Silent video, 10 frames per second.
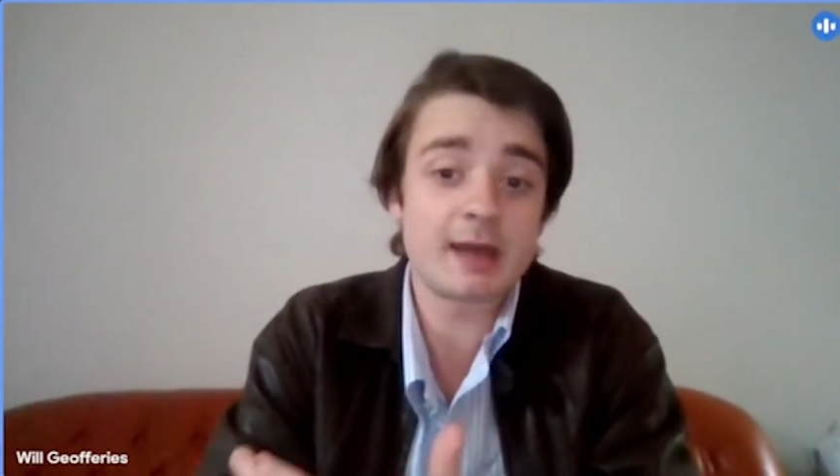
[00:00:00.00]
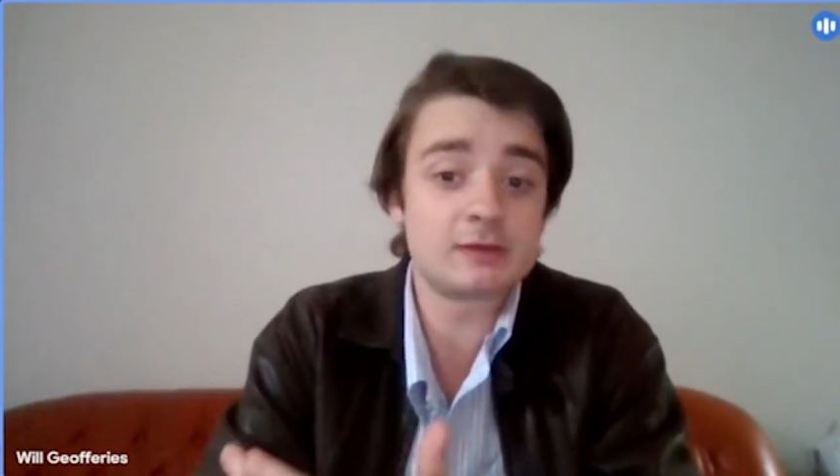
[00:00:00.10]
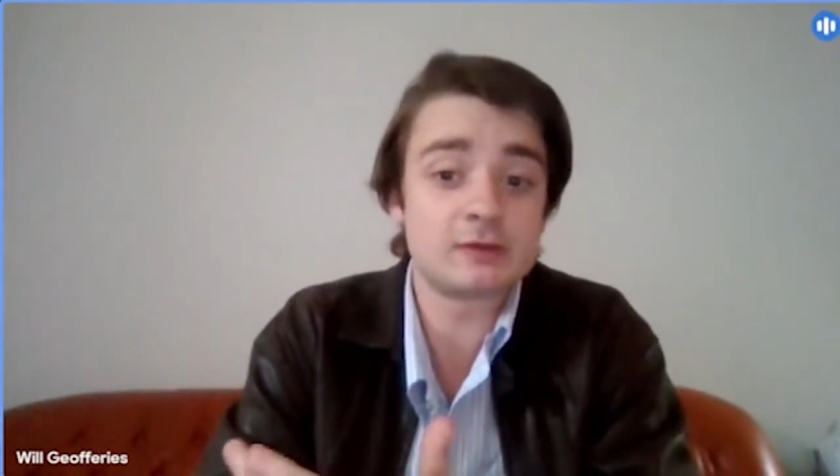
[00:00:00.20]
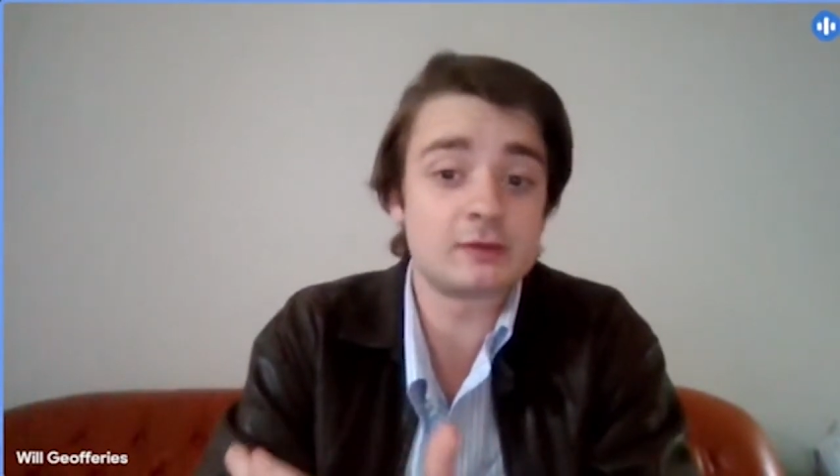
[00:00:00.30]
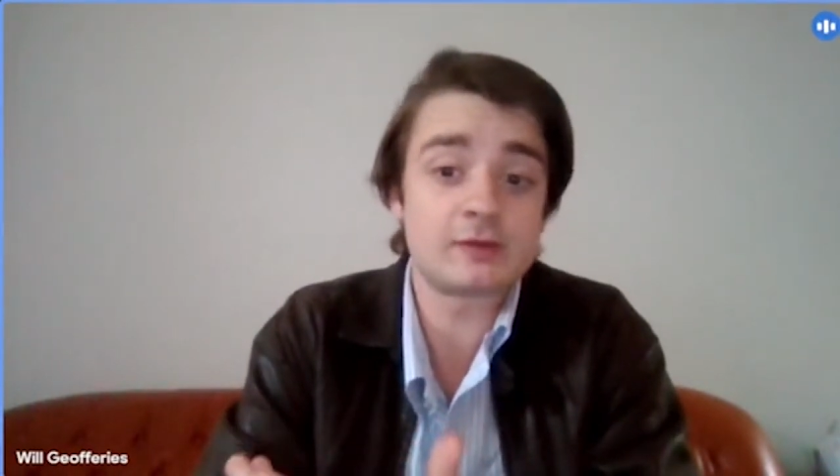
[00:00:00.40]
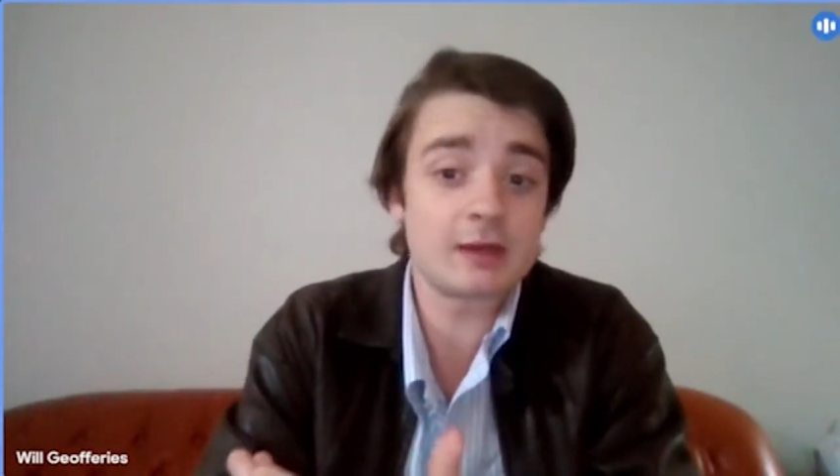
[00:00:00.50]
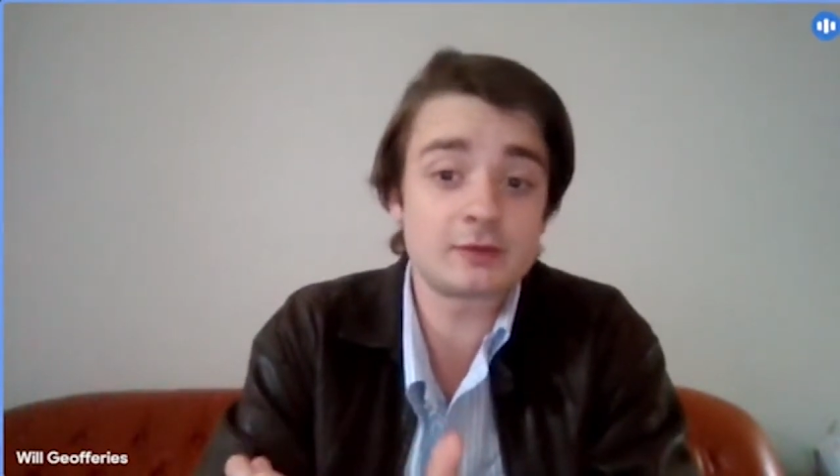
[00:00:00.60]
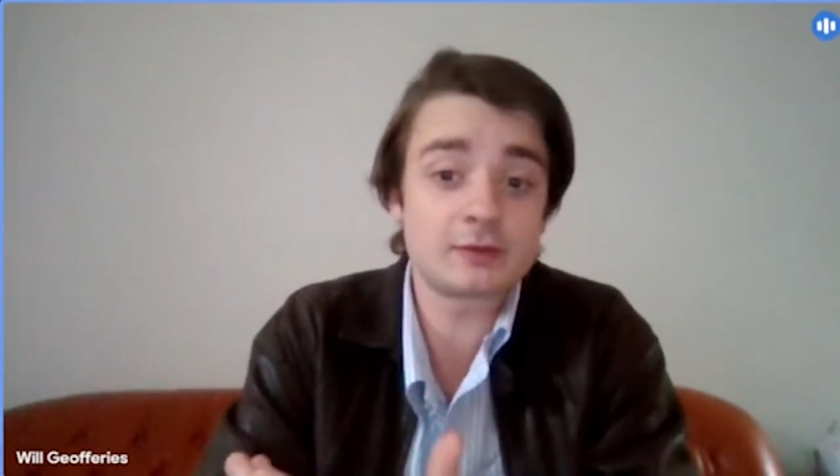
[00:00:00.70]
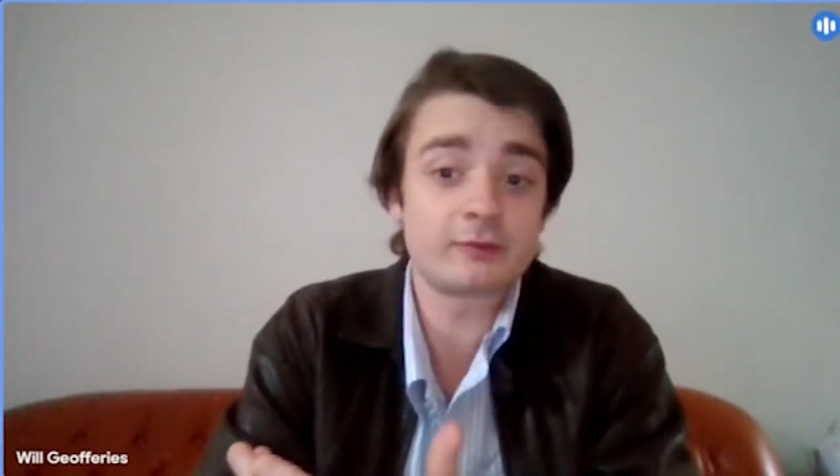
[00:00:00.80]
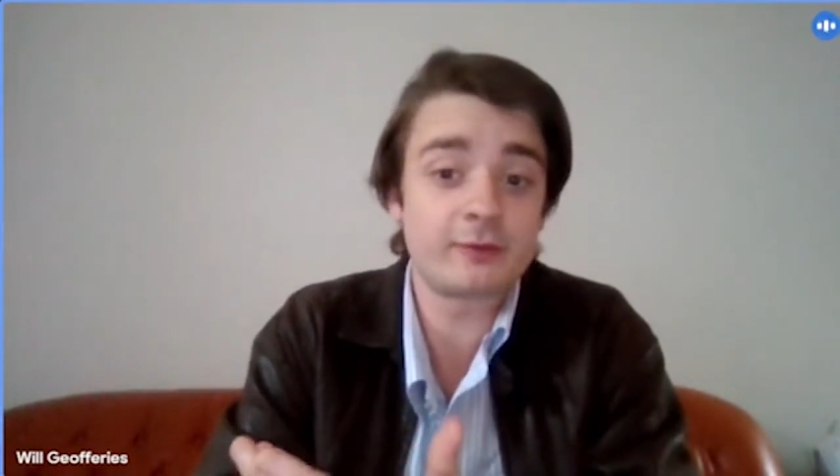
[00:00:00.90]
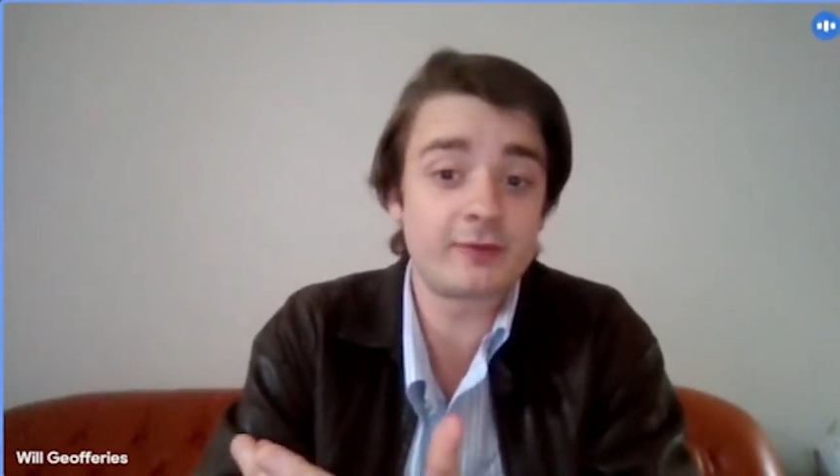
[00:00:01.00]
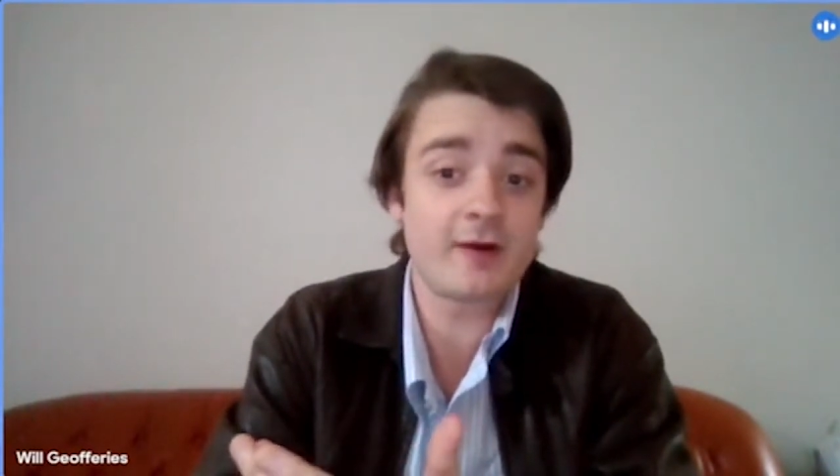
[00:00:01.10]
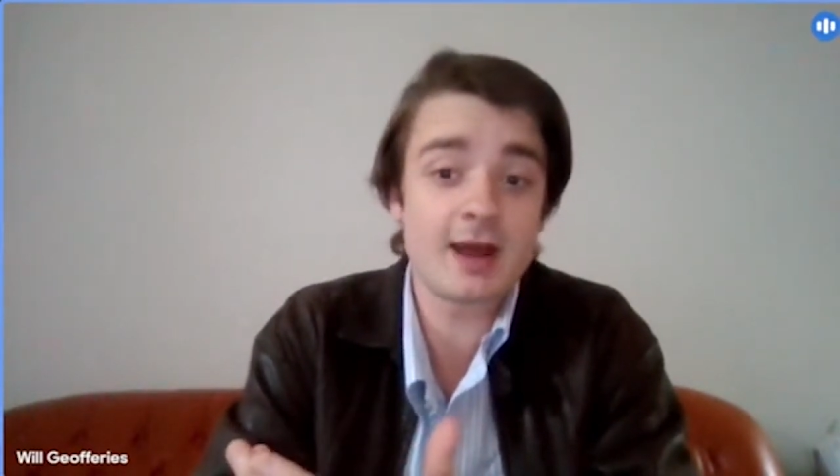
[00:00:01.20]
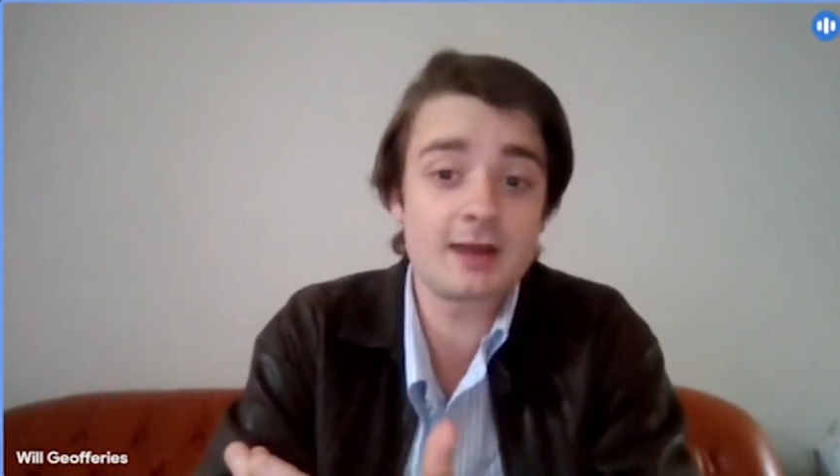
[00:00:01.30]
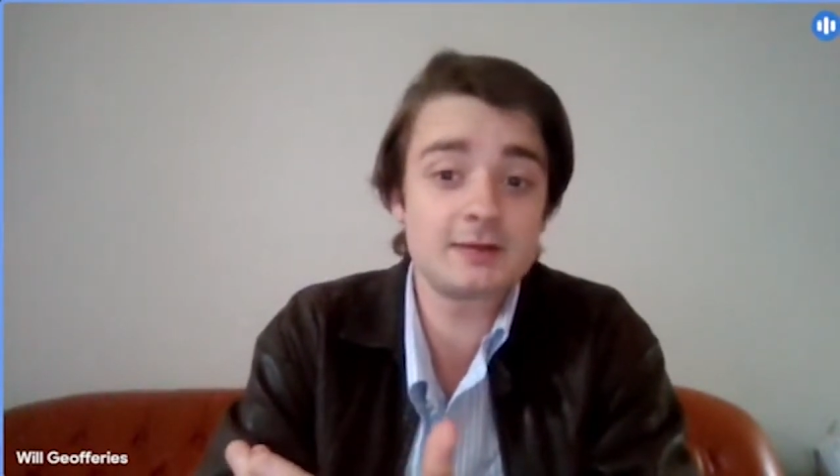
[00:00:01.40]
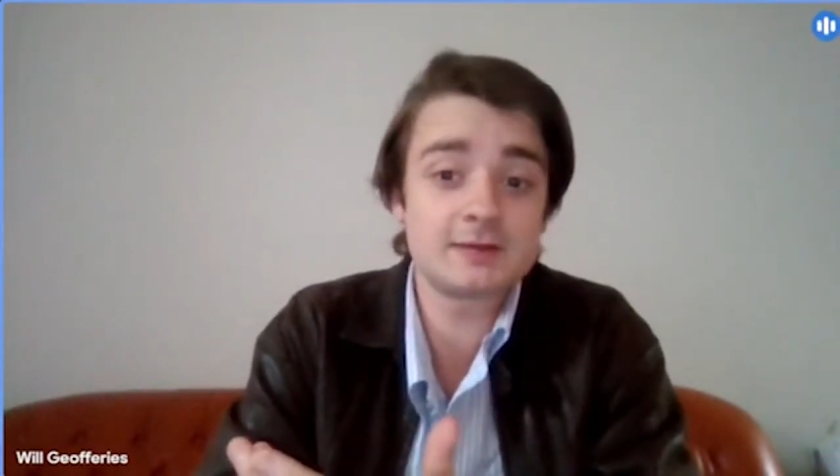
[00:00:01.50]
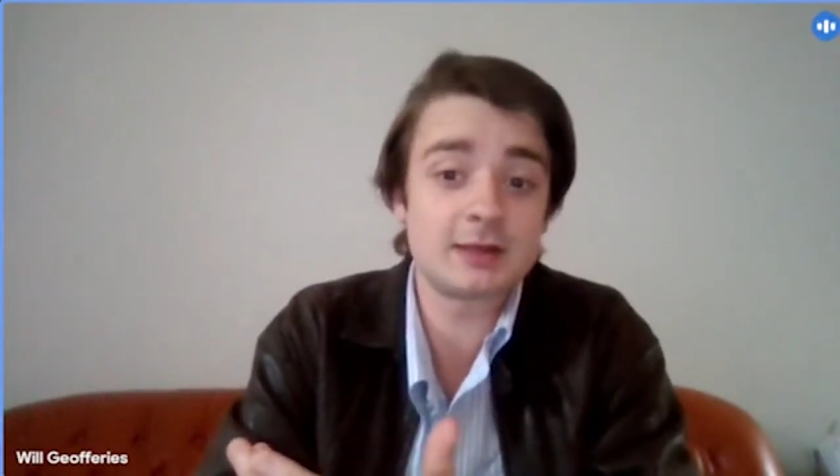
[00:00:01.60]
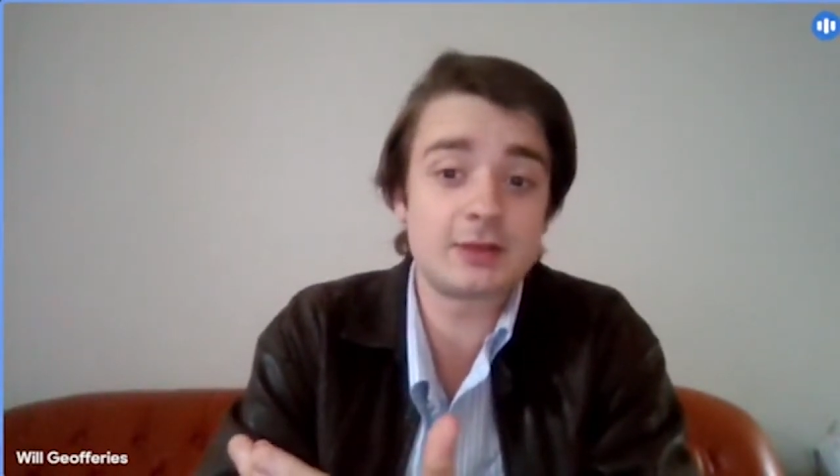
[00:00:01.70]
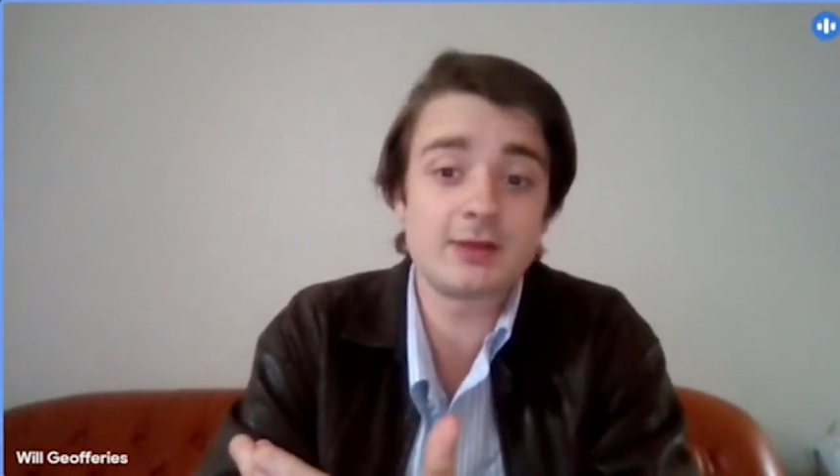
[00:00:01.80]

banks as such for finance at a